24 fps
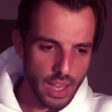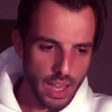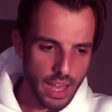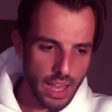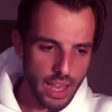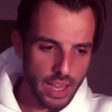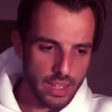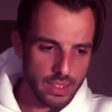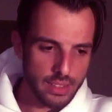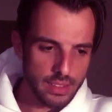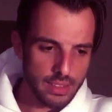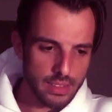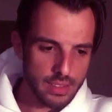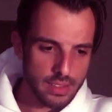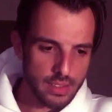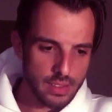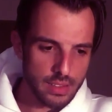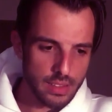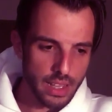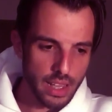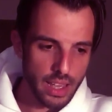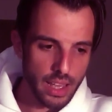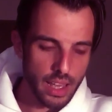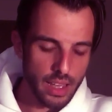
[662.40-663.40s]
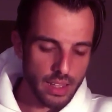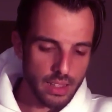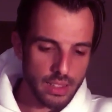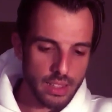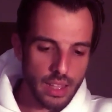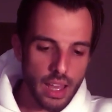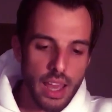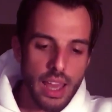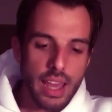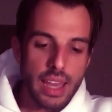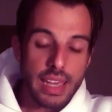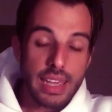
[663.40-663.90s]
and
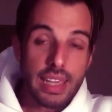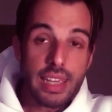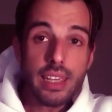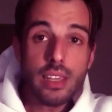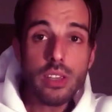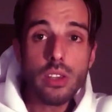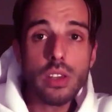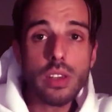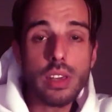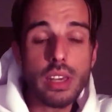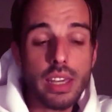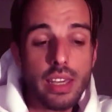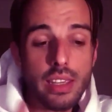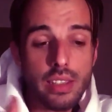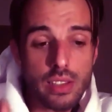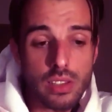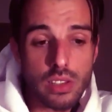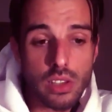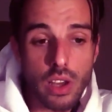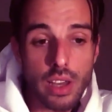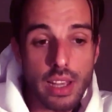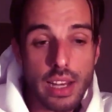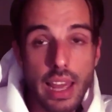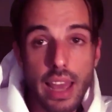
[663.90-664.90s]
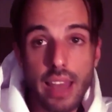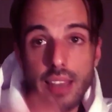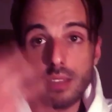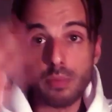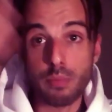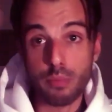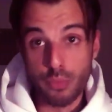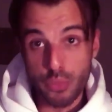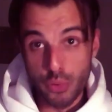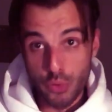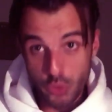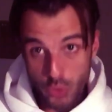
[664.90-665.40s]
he saw it as
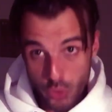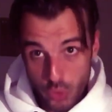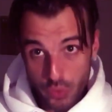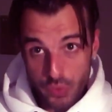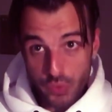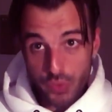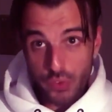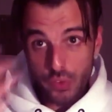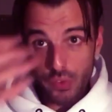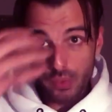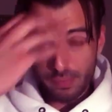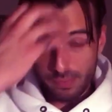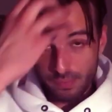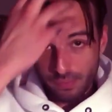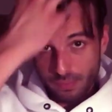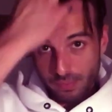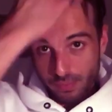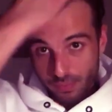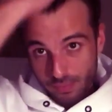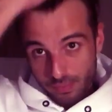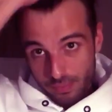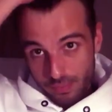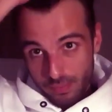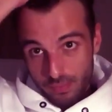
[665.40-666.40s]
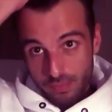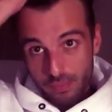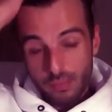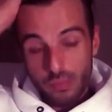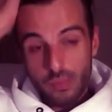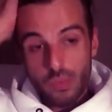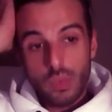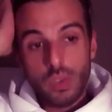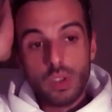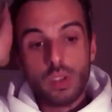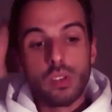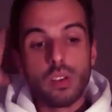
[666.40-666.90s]
proof
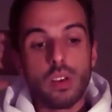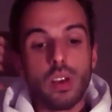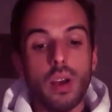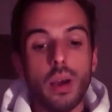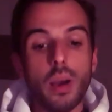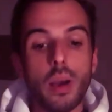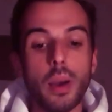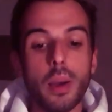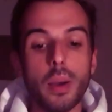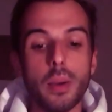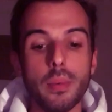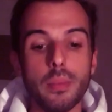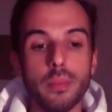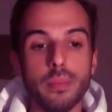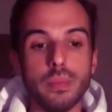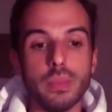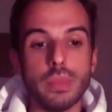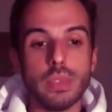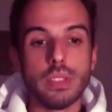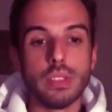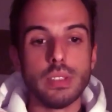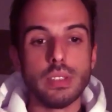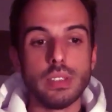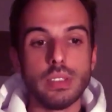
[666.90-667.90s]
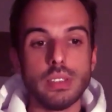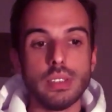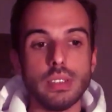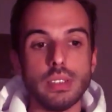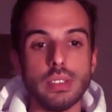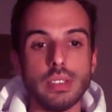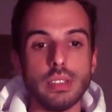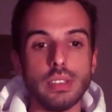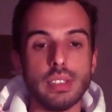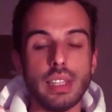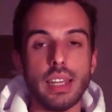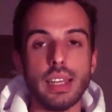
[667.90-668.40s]

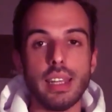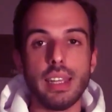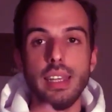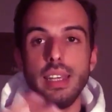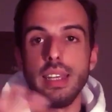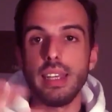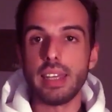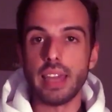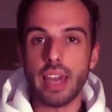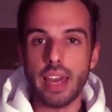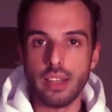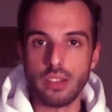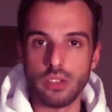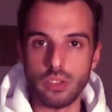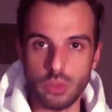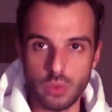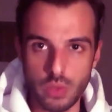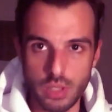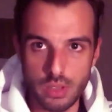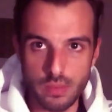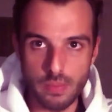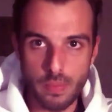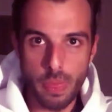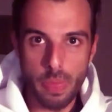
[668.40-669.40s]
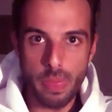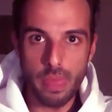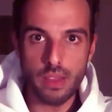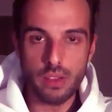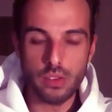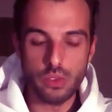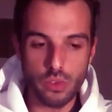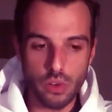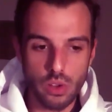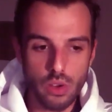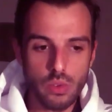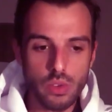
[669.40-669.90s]
that he can do it.
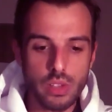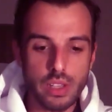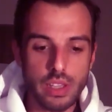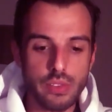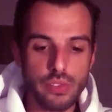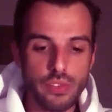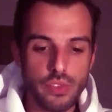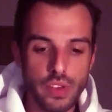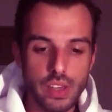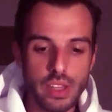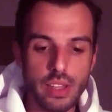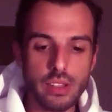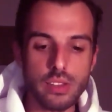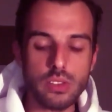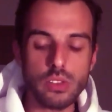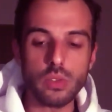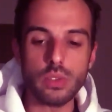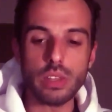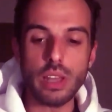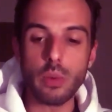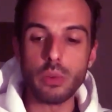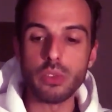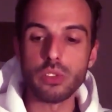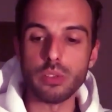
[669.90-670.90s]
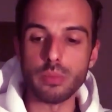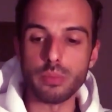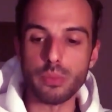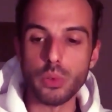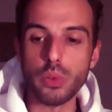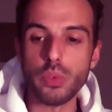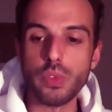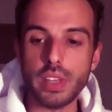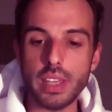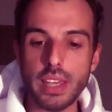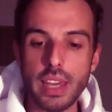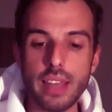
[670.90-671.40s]
You know, he failed, so that was the
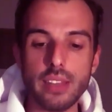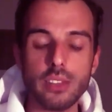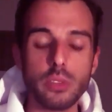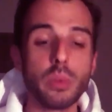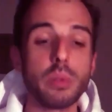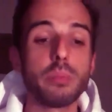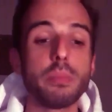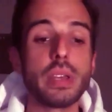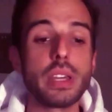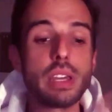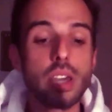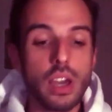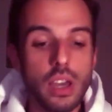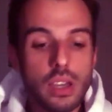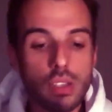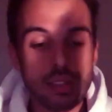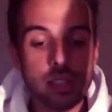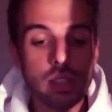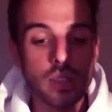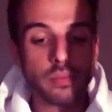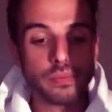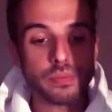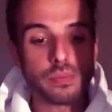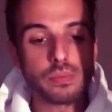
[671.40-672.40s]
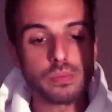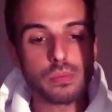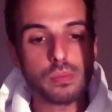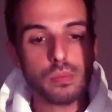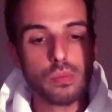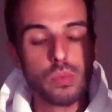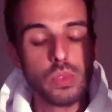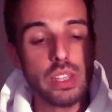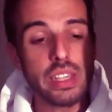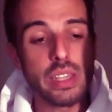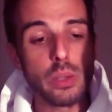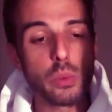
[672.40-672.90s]
proof he can't do it, because
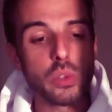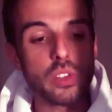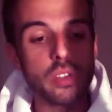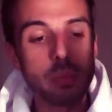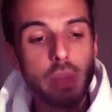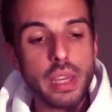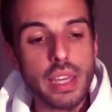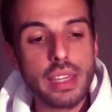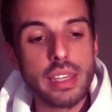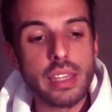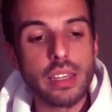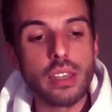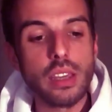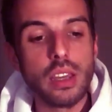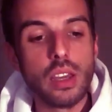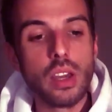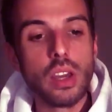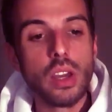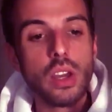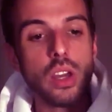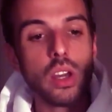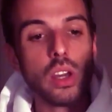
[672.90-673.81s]
he was making